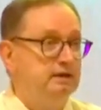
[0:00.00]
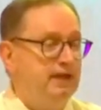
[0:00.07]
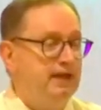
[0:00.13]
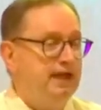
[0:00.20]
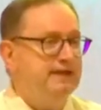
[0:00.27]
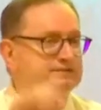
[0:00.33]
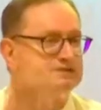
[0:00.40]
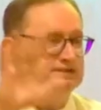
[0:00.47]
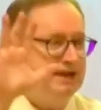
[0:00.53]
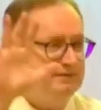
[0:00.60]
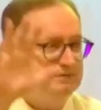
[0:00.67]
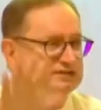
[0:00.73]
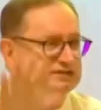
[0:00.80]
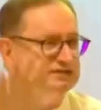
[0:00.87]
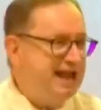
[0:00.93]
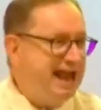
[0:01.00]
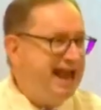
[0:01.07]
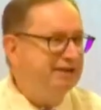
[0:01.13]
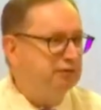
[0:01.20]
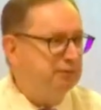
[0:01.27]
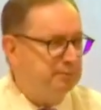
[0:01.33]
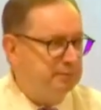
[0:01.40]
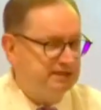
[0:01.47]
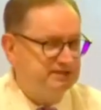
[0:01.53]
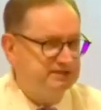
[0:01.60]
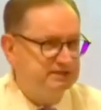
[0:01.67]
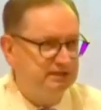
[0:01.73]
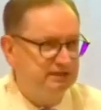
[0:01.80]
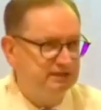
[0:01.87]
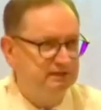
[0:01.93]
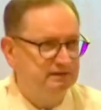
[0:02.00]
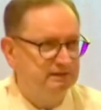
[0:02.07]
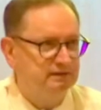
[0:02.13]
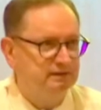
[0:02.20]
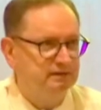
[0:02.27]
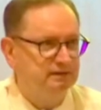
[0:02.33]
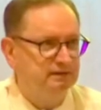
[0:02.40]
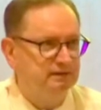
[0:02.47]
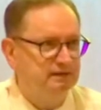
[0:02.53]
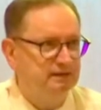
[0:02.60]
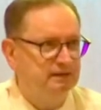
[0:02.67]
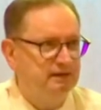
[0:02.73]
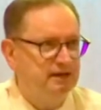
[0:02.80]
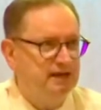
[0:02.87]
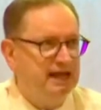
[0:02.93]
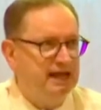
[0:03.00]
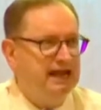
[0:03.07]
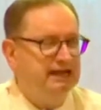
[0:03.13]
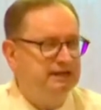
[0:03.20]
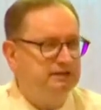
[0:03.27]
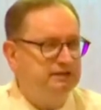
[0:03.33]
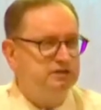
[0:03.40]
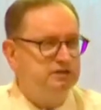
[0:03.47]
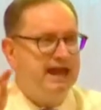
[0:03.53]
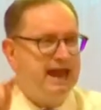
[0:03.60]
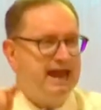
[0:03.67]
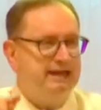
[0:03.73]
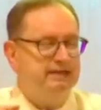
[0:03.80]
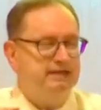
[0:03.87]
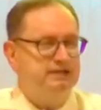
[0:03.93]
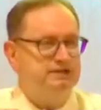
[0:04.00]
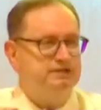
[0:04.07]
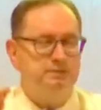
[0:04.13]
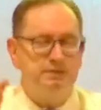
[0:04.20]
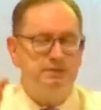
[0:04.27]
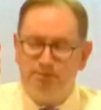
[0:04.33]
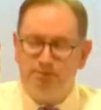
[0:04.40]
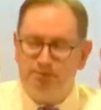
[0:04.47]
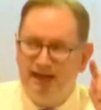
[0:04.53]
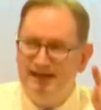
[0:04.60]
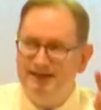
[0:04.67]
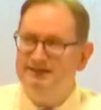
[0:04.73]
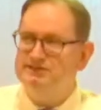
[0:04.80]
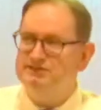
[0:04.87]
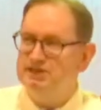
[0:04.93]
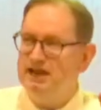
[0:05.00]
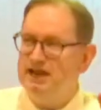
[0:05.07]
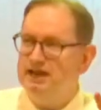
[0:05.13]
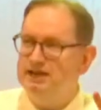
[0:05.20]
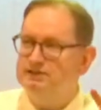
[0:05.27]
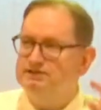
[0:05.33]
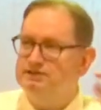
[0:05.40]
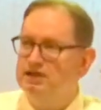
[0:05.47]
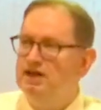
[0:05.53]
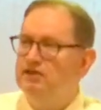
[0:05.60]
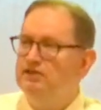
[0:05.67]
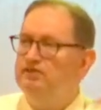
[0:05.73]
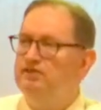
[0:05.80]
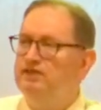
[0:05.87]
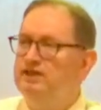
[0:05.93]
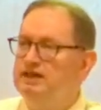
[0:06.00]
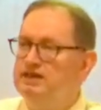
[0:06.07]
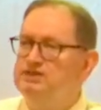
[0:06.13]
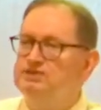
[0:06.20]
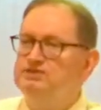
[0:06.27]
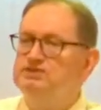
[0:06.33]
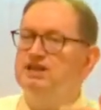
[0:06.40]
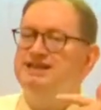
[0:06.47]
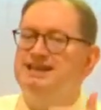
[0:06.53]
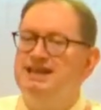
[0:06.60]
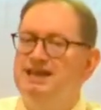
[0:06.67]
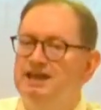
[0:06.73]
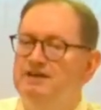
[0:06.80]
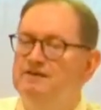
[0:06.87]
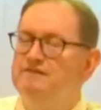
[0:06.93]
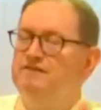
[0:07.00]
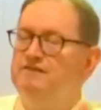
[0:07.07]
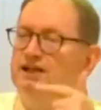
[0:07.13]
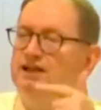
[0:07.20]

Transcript: They have seven sacraments. And in their catechism, it plainly says, These give